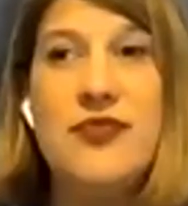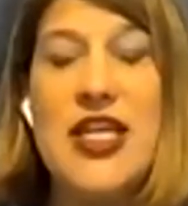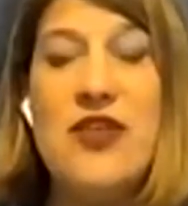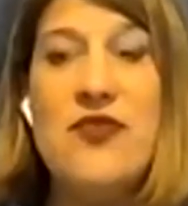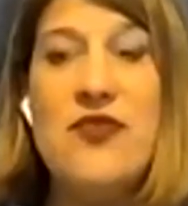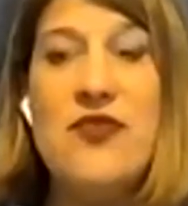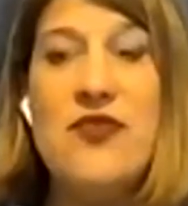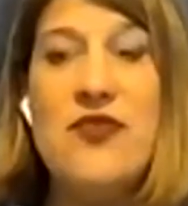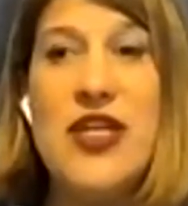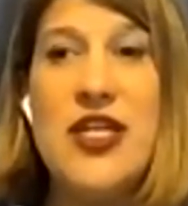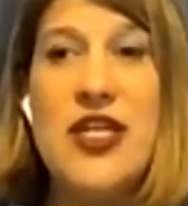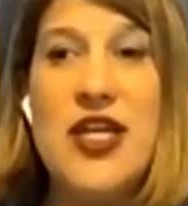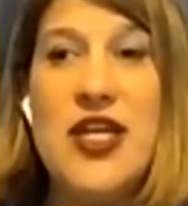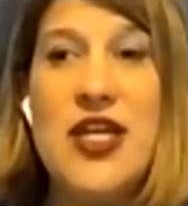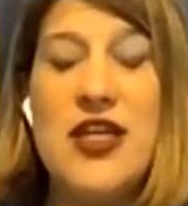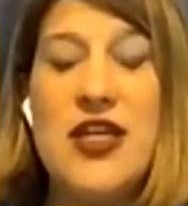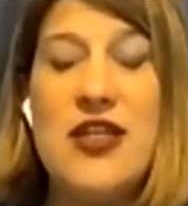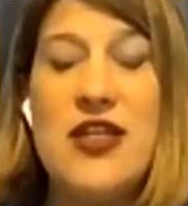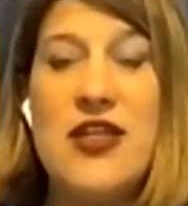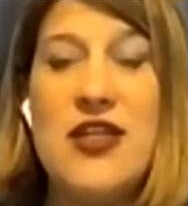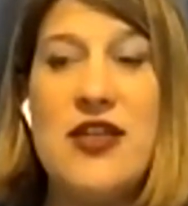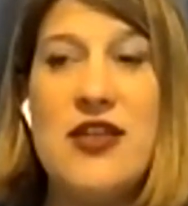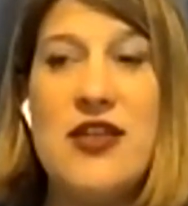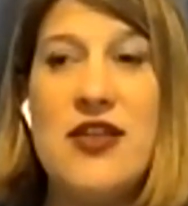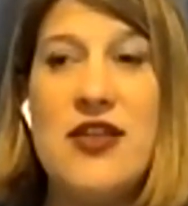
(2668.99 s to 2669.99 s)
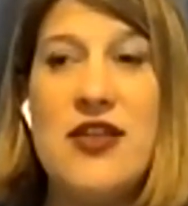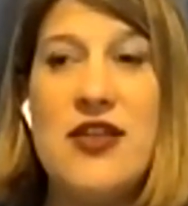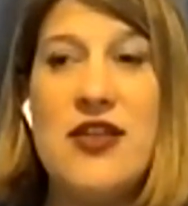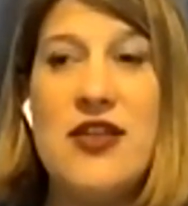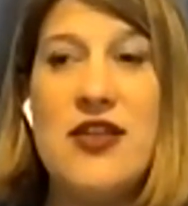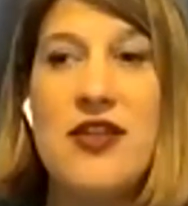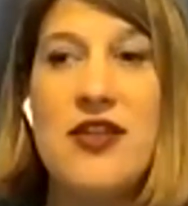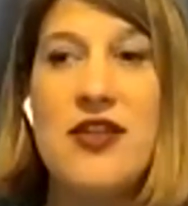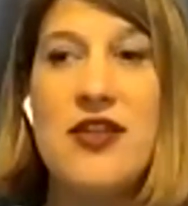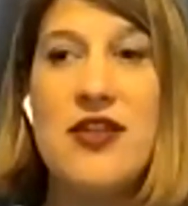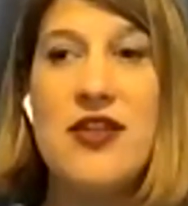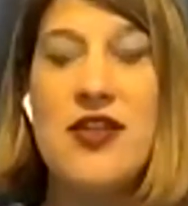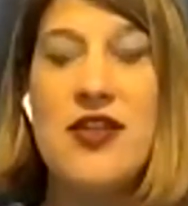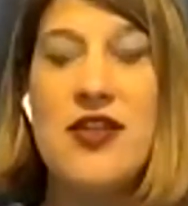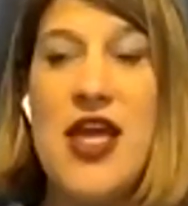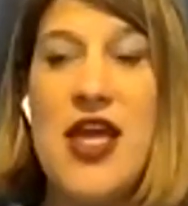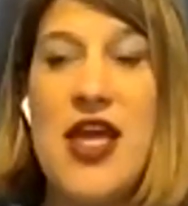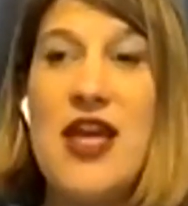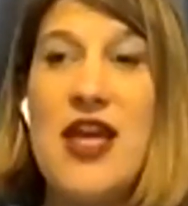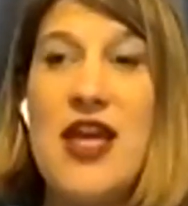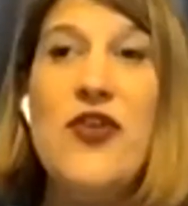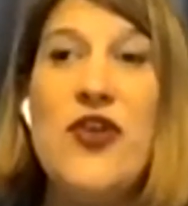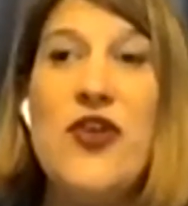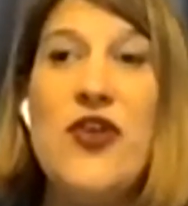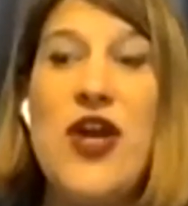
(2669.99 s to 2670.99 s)
in reading
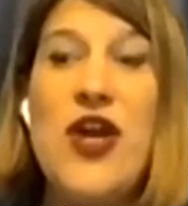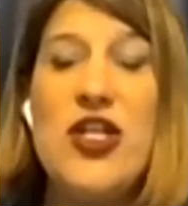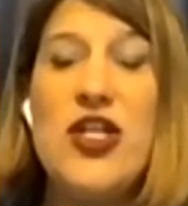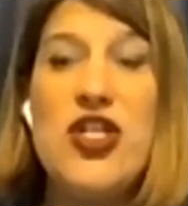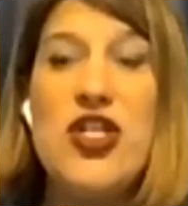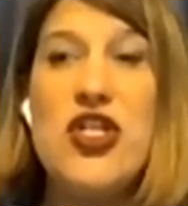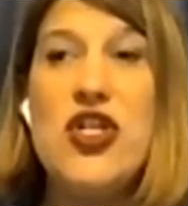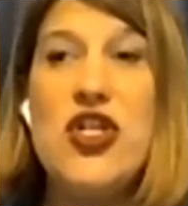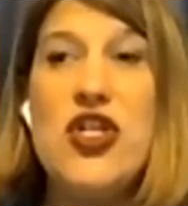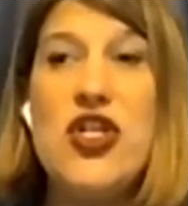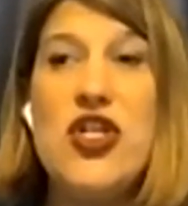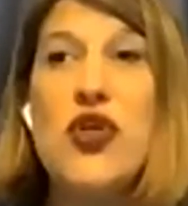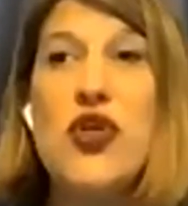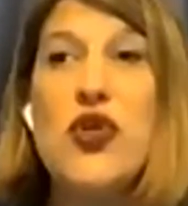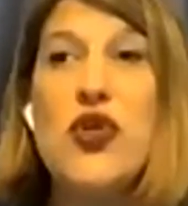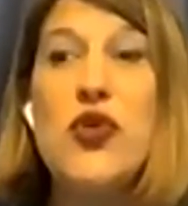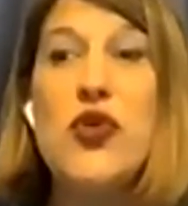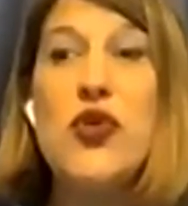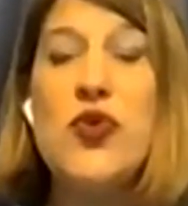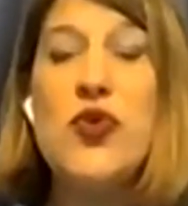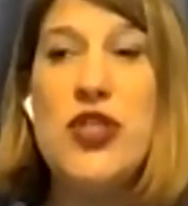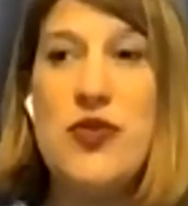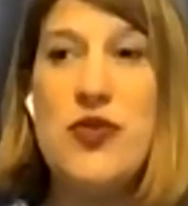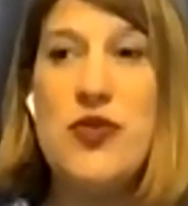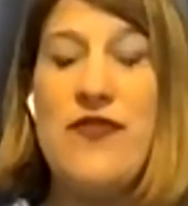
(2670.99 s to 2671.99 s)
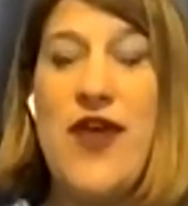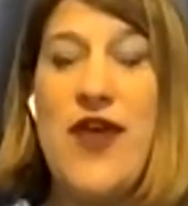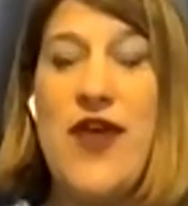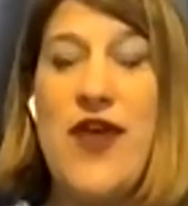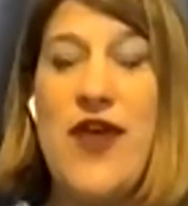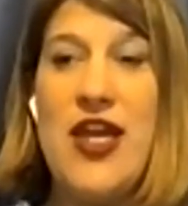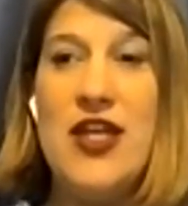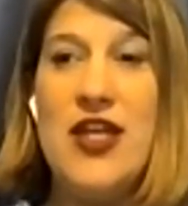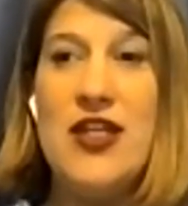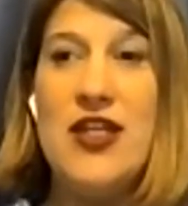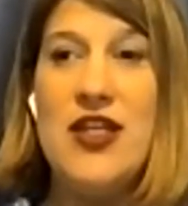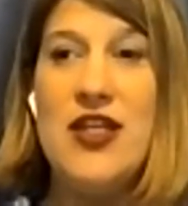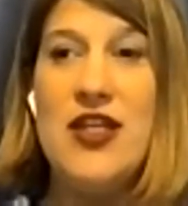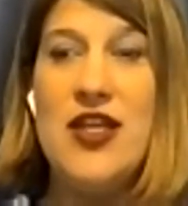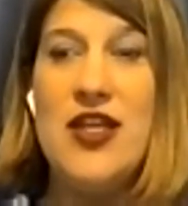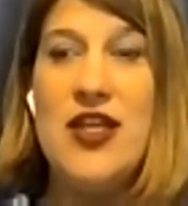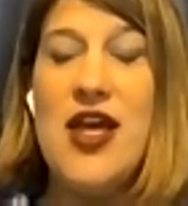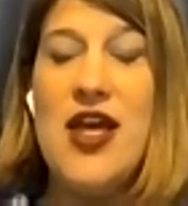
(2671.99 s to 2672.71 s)
if you're not sure who to invite